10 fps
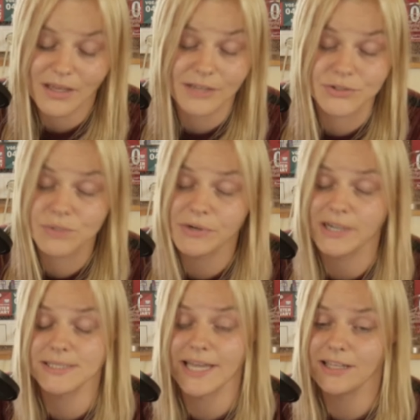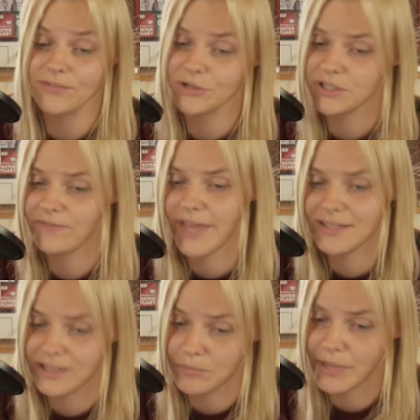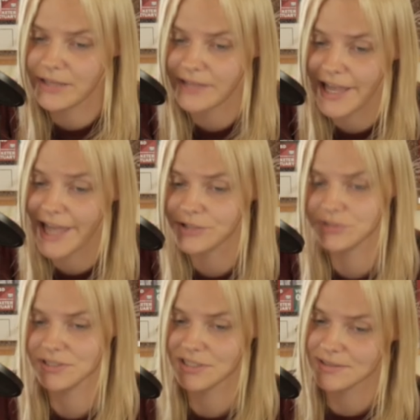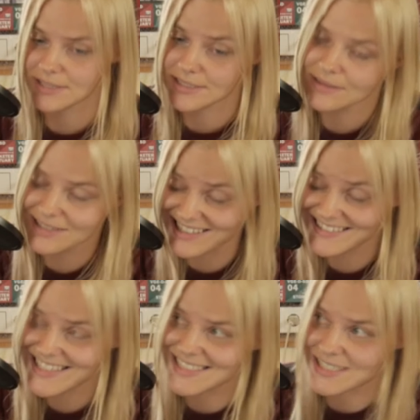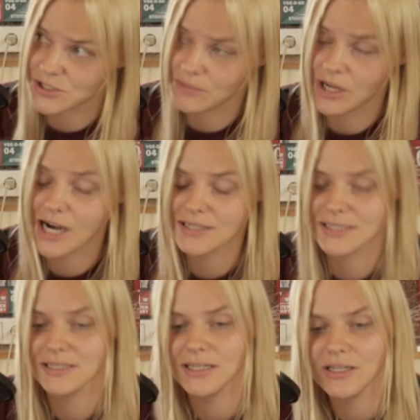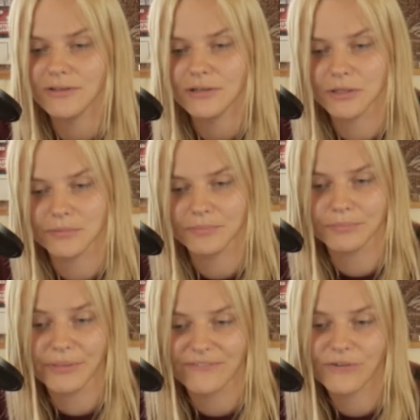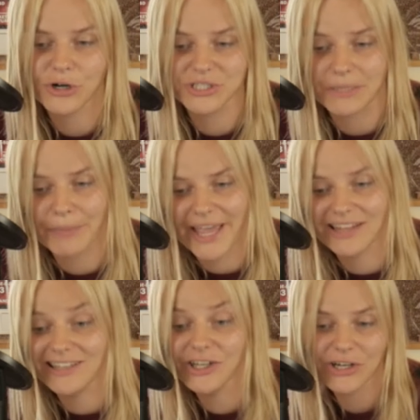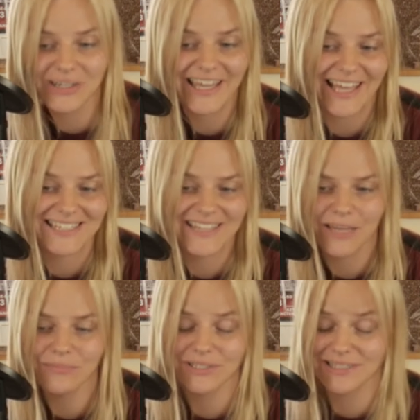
I'm super excited for the fact that Bandai actually releases some cards before Japan gets them.